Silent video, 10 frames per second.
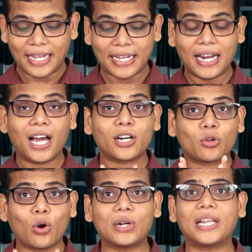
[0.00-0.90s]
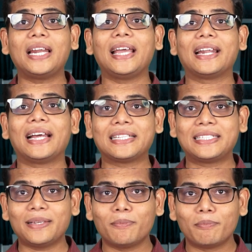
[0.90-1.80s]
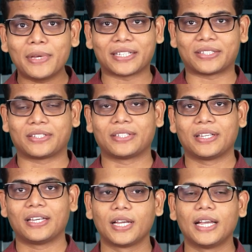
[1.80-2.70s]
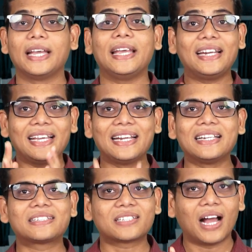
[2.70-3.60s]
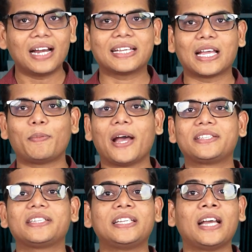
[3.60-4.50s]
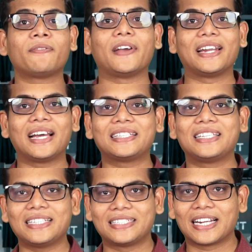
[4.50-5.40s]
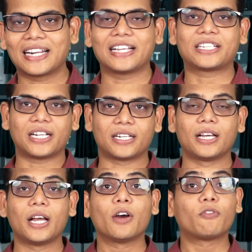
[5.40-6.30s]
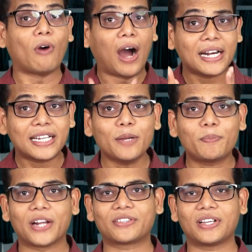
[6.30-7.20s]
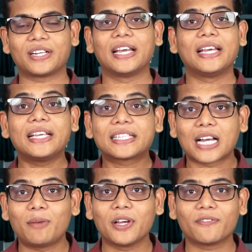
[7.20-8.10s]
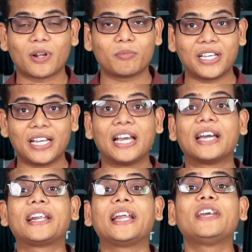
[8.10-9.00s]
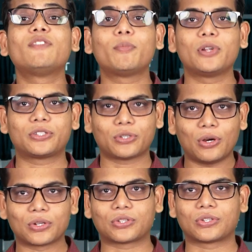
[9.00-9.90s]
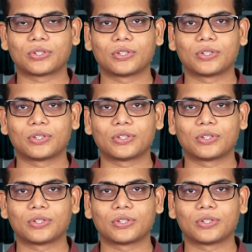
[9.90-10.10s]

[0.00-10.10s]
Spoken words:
in our total energy mix, in installed capacity of energy generation, 40% is coming from the renewable source,